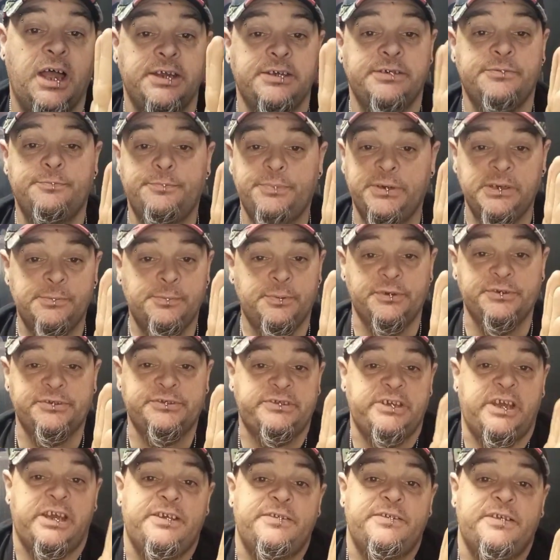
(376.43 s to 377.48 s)
People
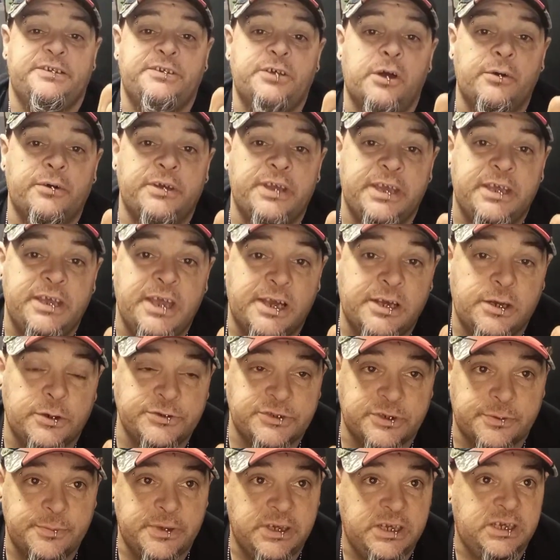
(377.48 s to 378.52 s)
say the tokay geckos
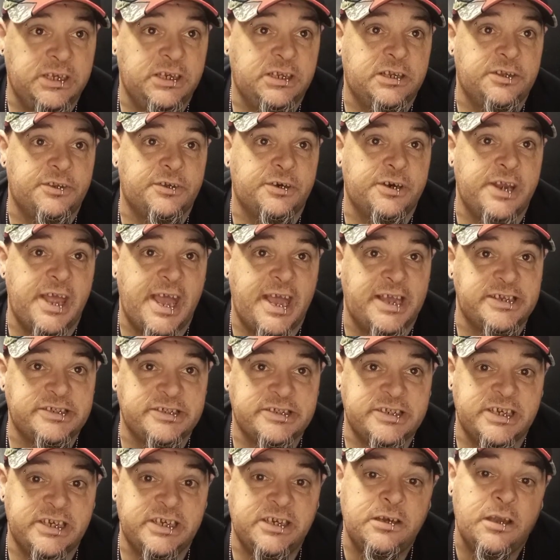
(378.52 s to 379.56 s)
are mean and they're
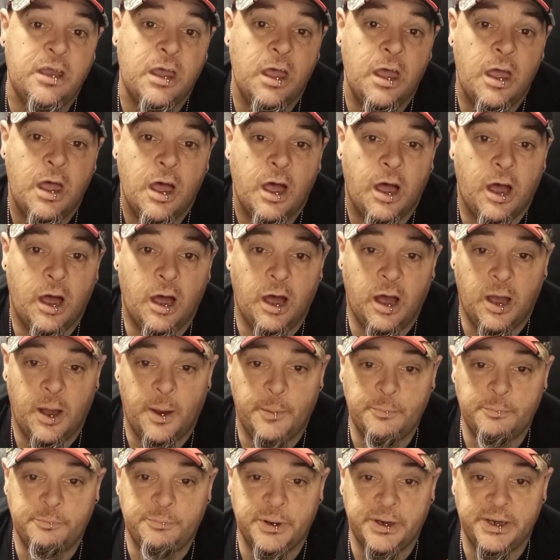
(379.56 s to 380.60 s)
nasty,
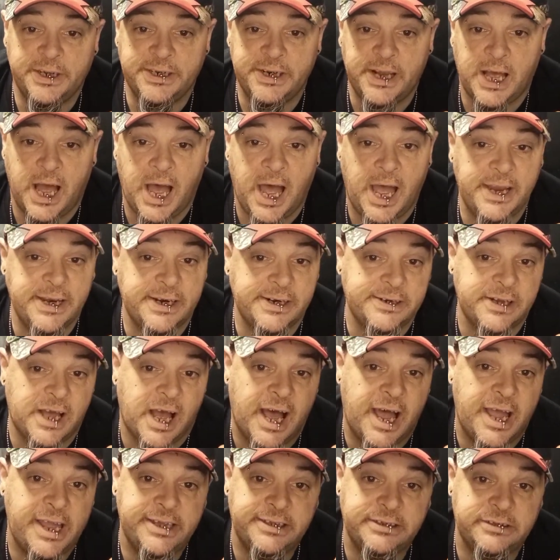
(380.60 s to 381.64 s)
but
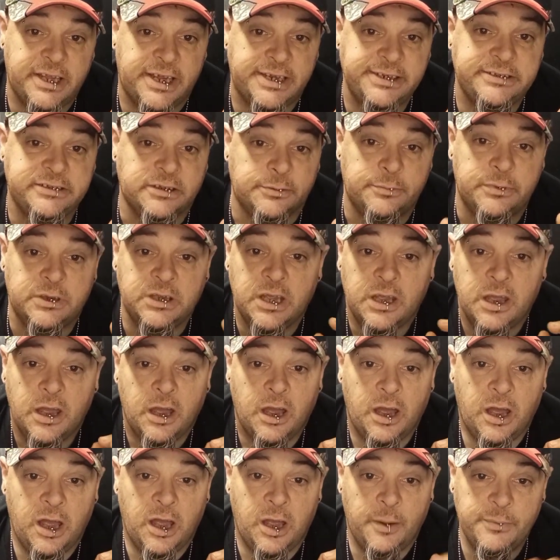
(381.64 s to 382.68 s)
I like them.
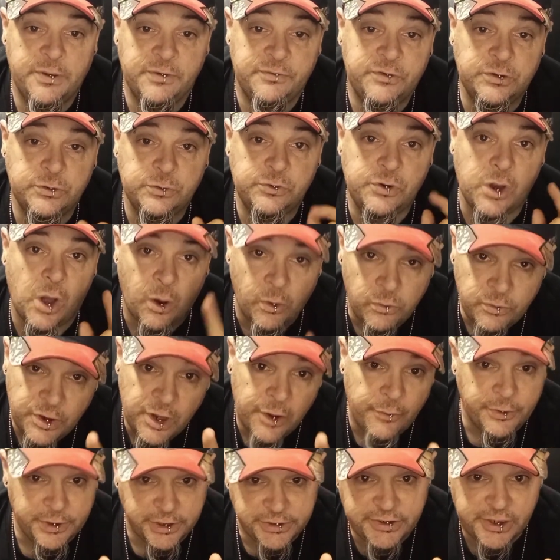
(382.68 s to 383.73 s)
If you don't
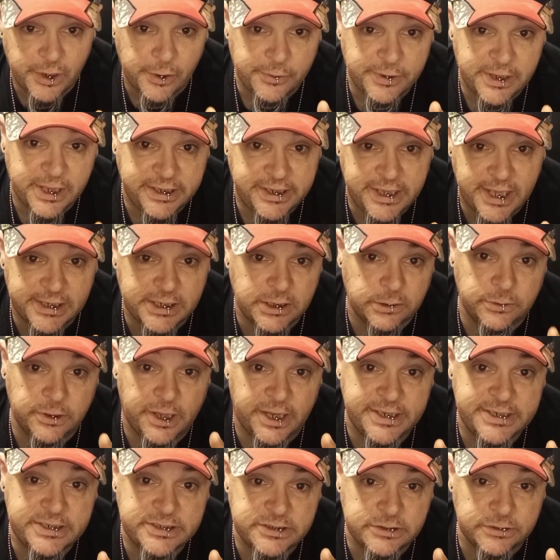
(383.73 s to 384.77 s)
know what a tokay gecko
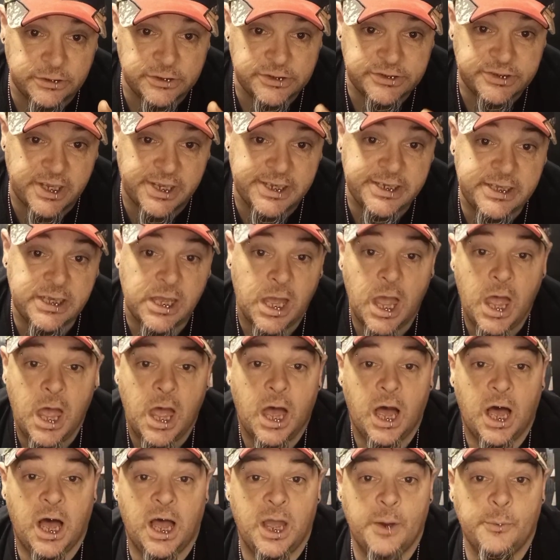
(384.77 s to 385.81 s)
looks like,
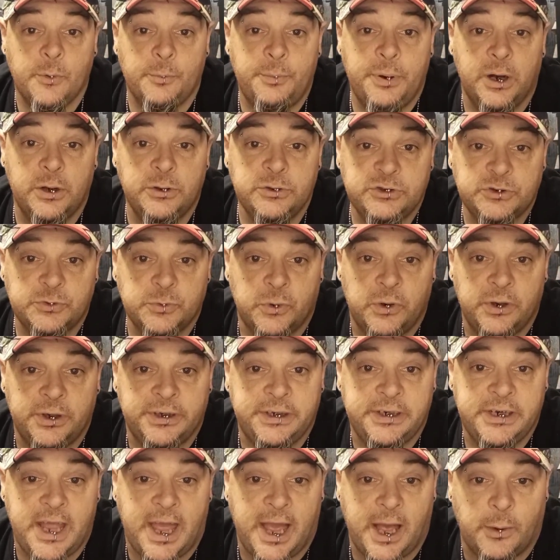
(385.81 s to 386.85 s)
I will post
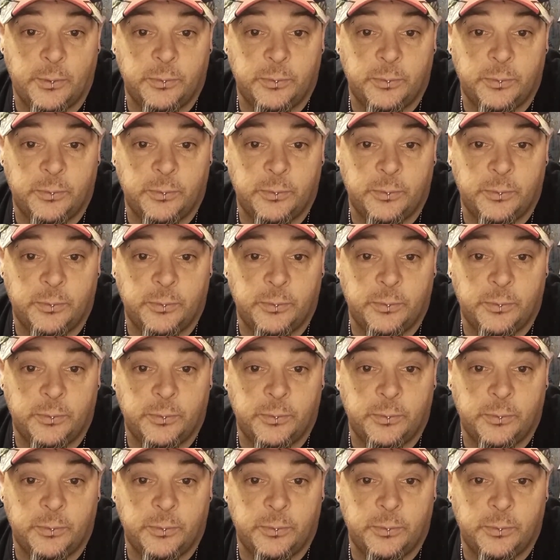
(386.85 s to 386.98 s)
one now.